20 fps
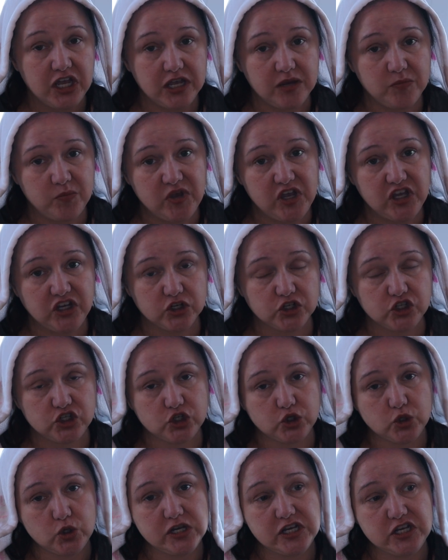and make your
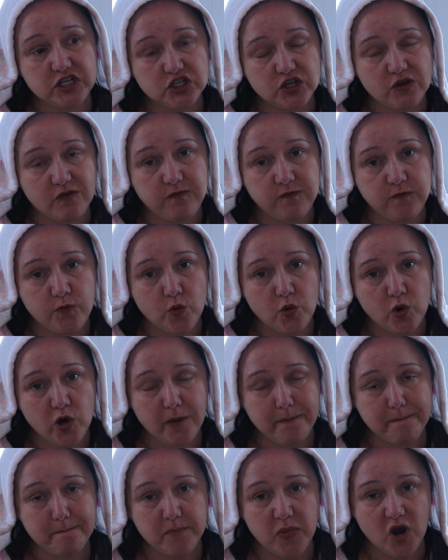choice
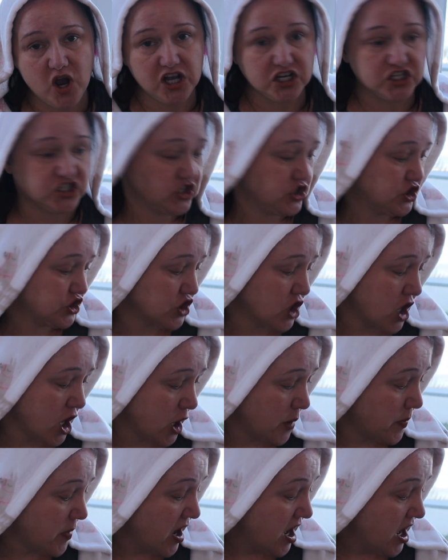for
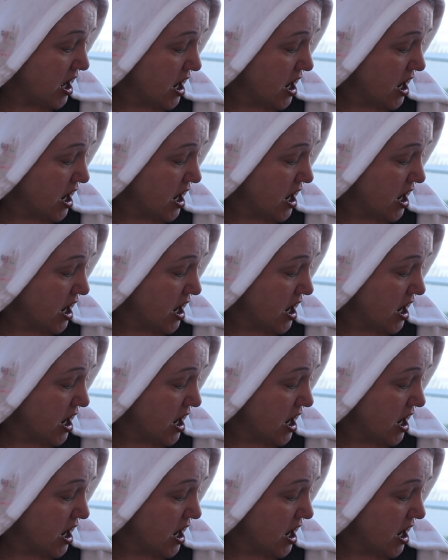Boxycharm.